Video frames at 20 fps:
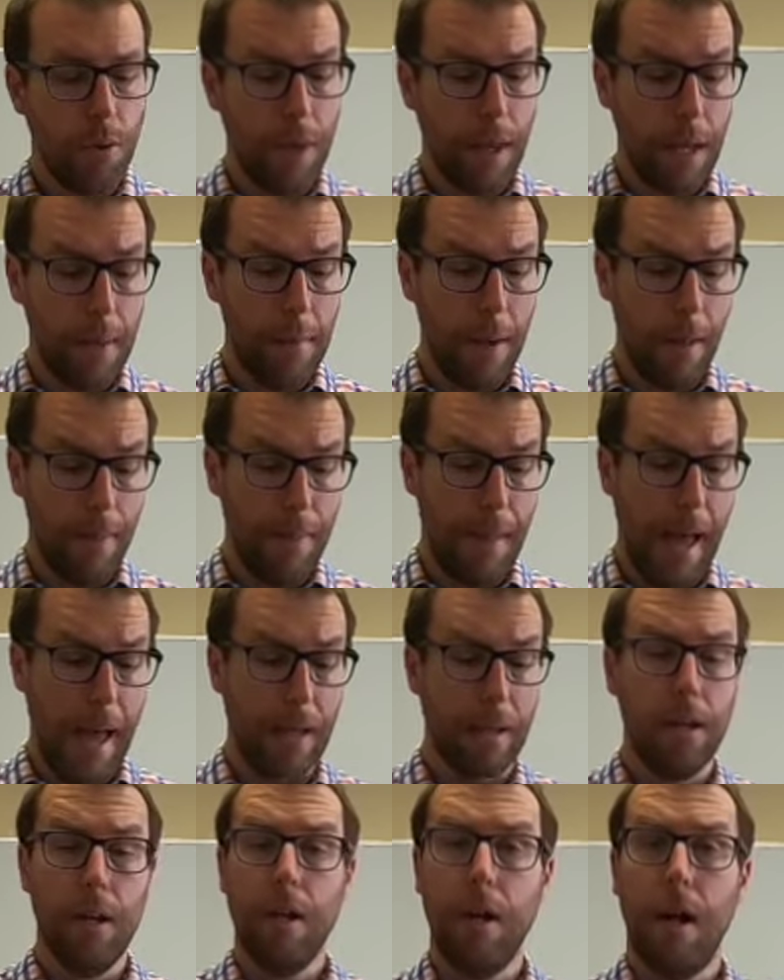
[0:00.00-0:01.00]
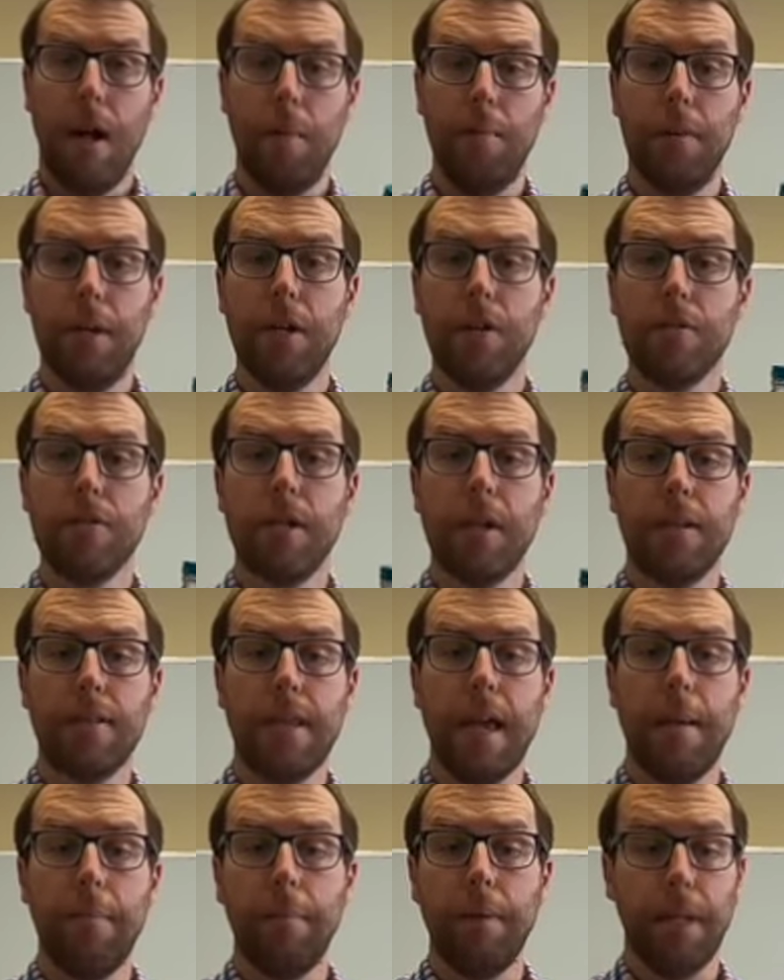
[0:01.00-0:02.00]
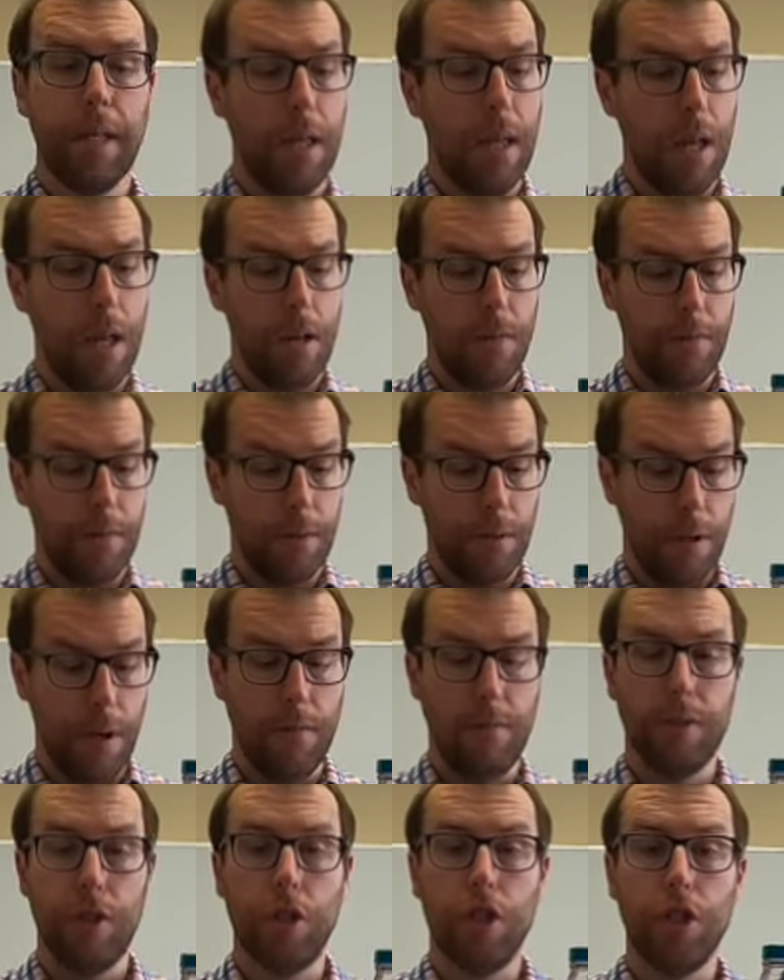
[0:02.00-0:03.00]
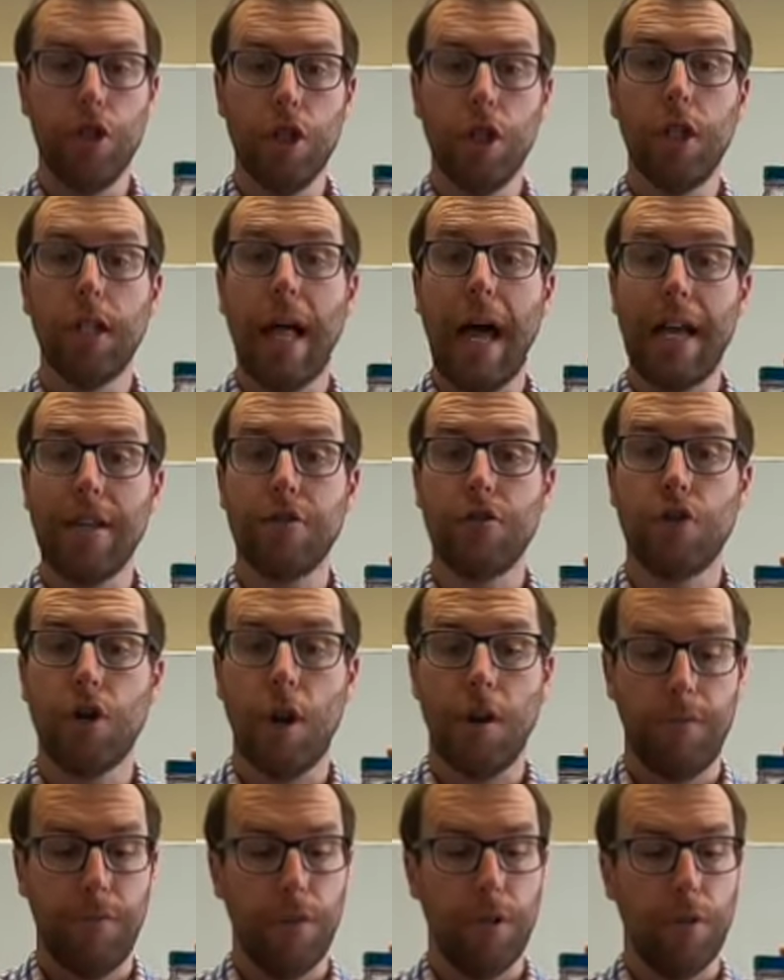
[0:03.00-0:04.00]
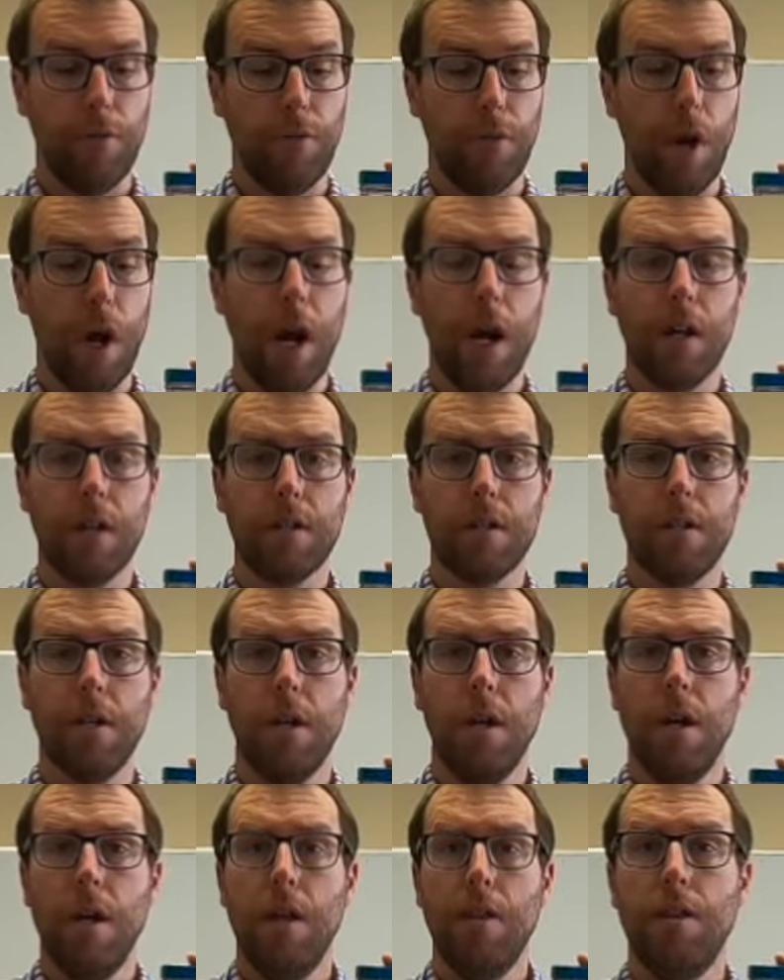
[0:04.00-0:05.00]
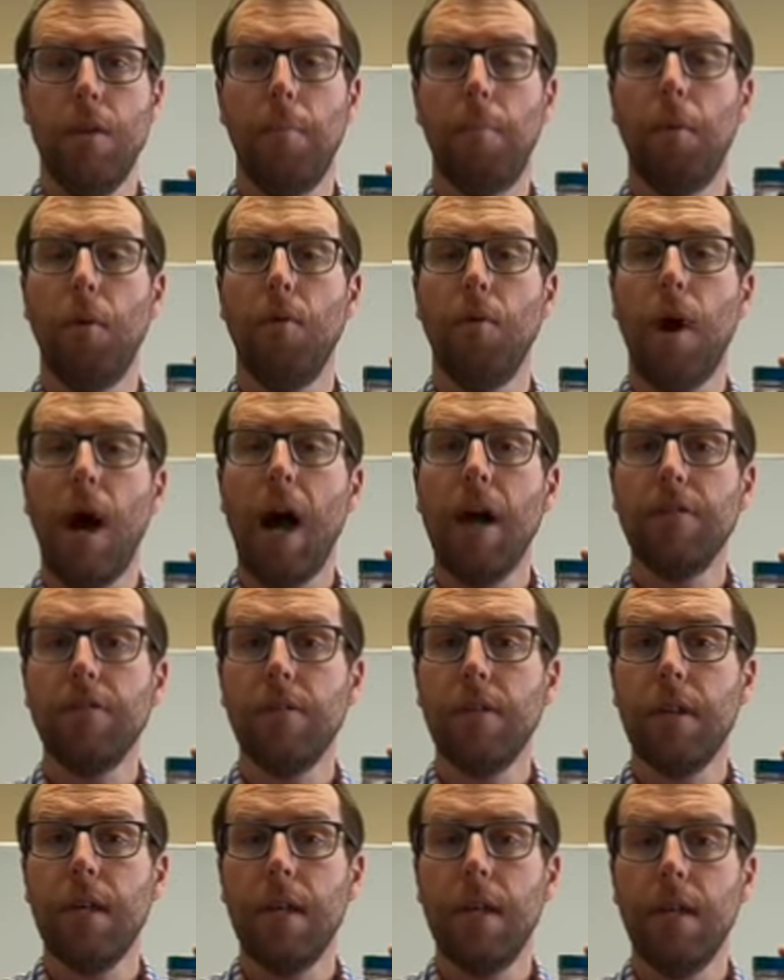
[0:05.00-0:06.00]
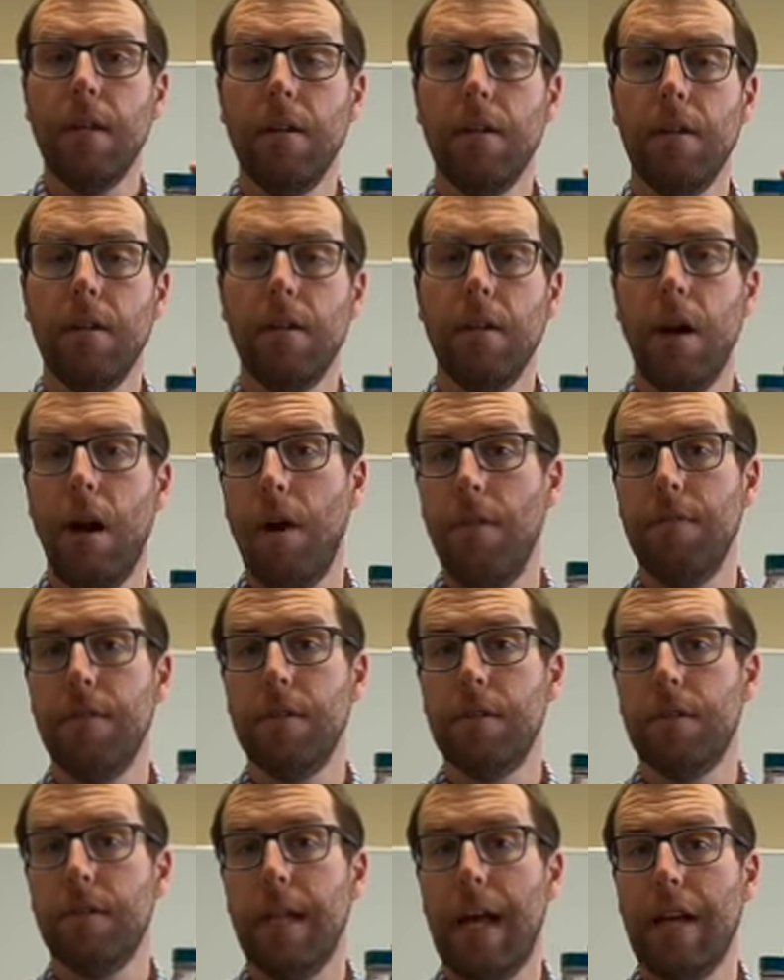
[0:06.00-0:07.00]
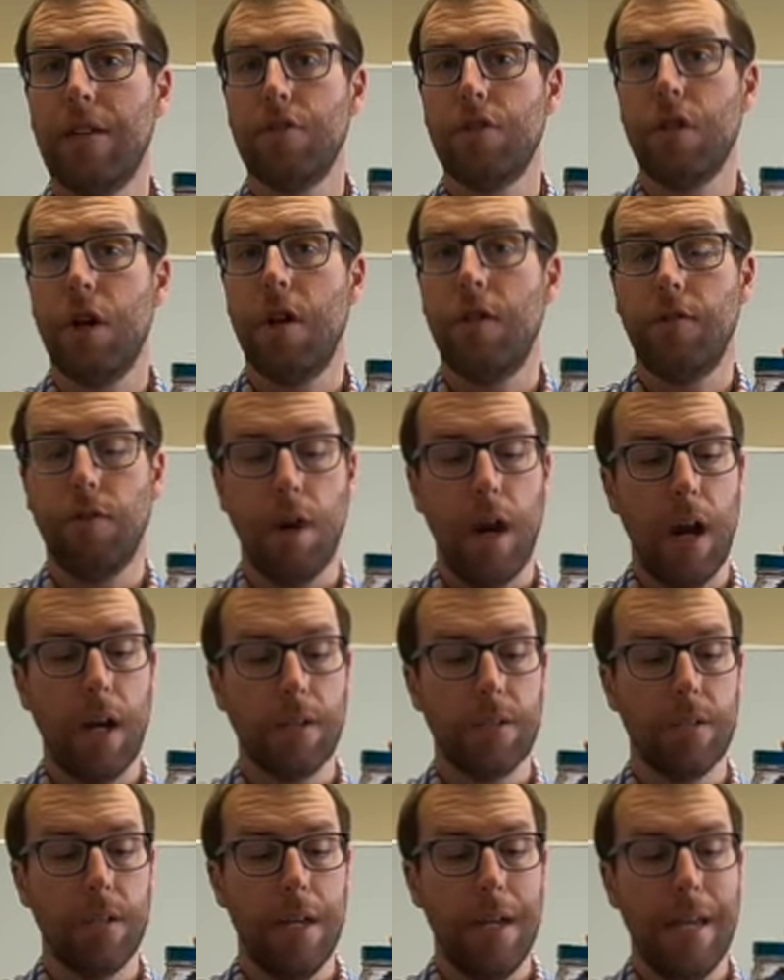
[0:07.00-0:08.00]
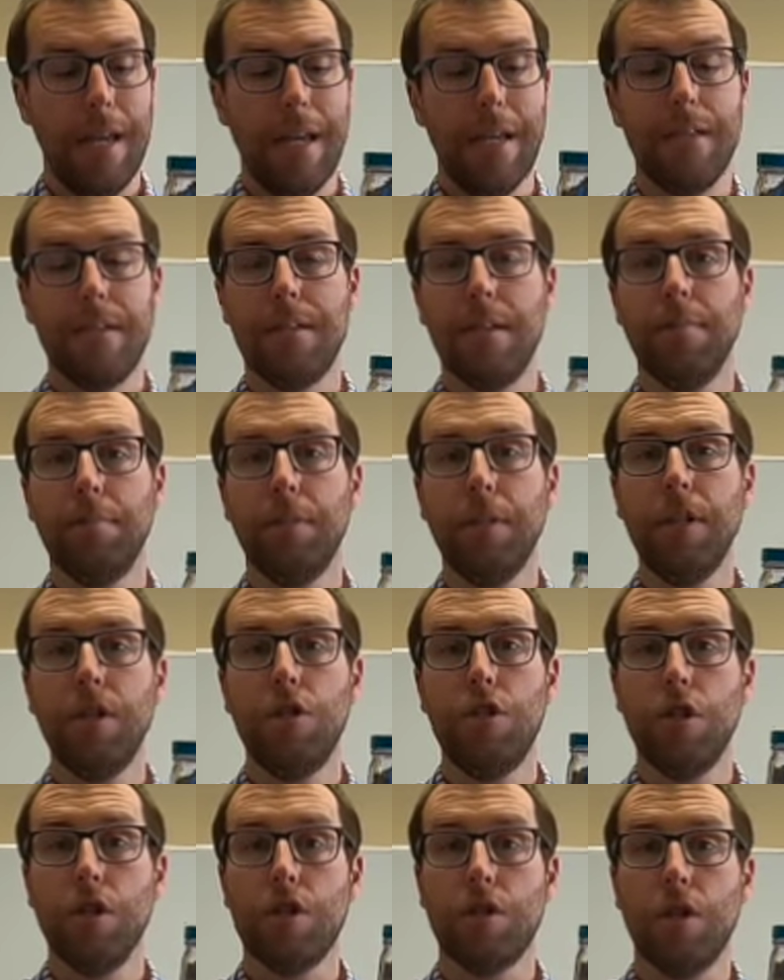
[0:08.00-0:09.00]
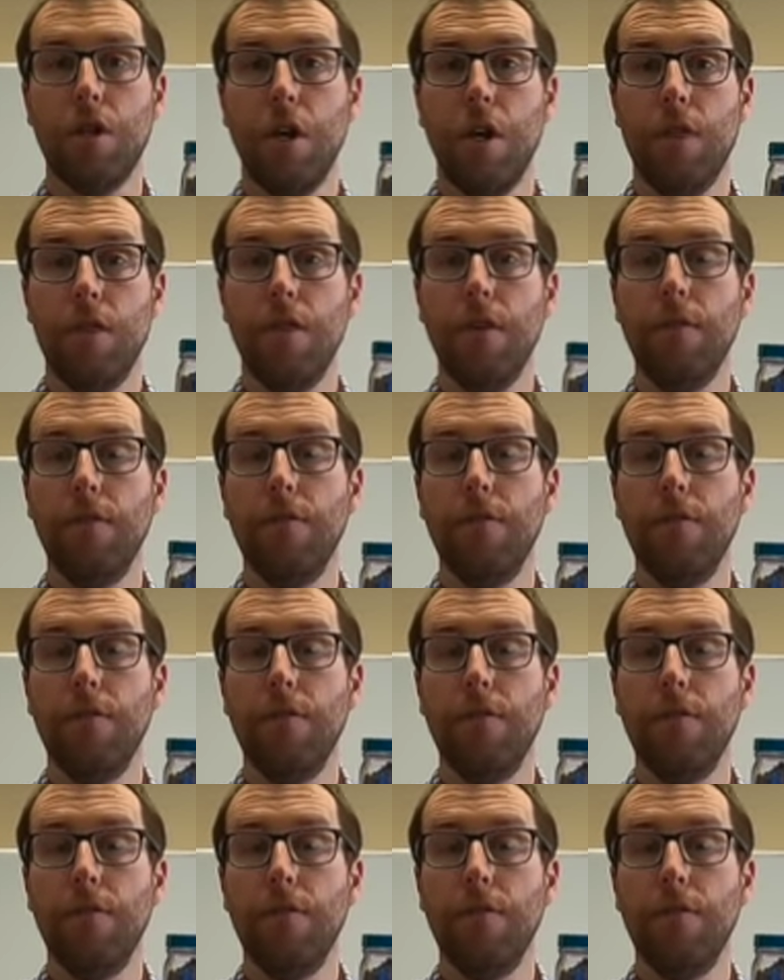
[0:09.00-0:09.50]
think about that, here's an example again of a glass jar full of rocks. The porosity of this glass jar of rocks is simply just the